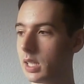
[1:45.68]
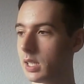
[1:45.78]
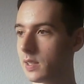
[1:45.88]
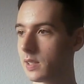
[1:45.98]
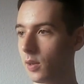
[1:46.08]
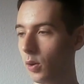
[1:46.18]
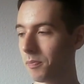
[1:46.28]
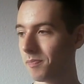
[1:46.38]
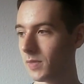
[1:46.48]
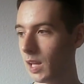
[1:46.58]
So
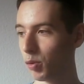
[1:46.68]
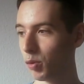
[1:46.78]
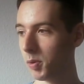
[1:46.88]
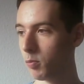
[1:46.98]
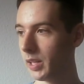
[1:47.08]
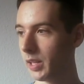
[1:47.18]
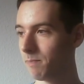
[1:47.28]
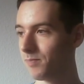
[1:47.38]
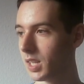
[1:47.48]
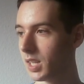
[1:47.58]
that would be winning.
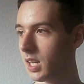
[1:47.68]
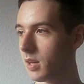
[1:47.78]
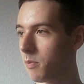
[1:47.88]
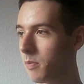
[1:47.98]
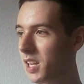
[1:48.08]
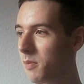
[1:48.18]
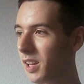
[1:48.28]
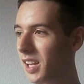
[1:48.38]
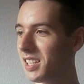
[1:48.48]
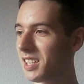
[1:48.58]
But he
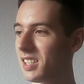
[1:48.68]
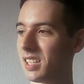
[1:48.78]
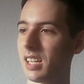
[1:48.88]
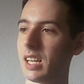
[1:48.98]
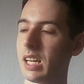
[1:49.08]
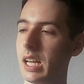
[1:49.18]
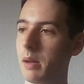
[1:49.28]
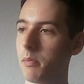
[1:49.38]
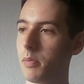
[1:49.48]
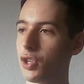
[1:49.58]
played
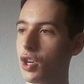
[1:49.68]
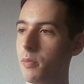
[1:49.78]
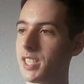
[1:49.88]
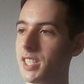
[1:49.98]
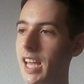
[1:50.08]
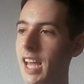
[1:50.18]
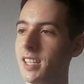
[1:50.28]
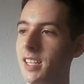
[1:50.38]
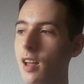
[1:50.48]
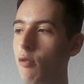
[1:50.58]
bishop c eight,
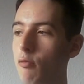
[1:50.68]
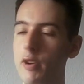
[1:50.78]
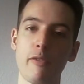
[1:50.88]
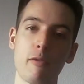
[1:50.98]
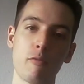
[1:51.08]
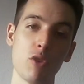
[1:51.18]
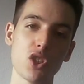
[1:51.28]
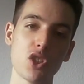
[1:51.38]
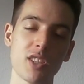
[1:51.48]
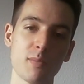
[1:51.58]
and now we've
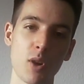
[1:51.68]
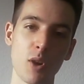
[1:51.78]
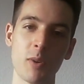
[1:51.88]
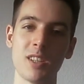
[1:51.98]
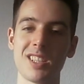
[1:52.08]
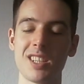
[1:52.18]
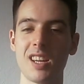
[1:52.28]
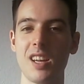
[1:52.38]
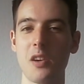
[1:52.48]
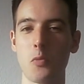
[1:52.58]
reached this moment
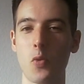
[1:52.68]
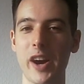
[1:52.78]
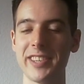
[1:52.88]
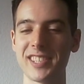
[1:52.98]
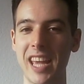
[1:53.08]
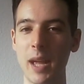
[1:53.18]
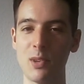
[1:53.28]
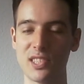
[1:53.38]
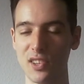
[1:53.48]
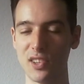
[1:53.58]
why this game
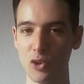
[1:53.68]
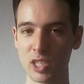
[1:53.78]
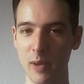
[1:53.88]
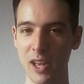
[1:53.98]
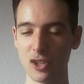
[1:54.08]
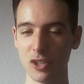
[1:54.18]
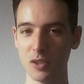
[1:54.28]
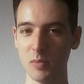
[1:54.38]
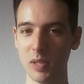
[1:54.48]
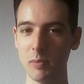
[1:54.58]
is so special
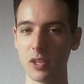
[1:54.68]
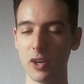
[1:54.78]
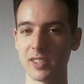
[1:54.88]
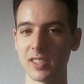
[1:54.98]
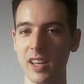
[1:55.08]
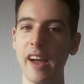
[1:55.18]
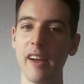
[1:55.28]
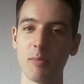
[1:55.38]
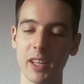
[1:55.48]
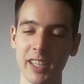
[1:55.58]
to me, because
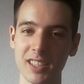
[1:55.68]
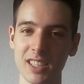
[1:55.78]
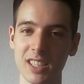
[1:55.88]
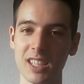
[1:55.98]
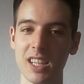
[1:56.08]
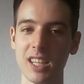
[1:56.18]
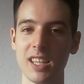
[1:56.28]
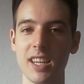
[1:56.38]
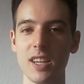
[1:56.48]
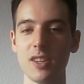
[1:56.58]
I've played
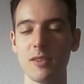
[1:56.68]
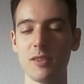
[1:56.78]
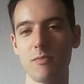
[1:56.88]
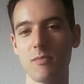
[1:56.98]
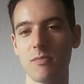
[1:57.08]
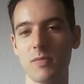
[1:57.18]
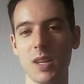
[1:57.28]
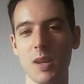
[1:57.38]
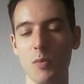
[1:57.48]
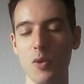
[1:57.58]
here
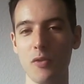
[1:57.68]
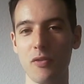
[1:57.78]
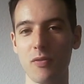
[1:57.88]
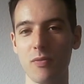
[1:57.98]
the move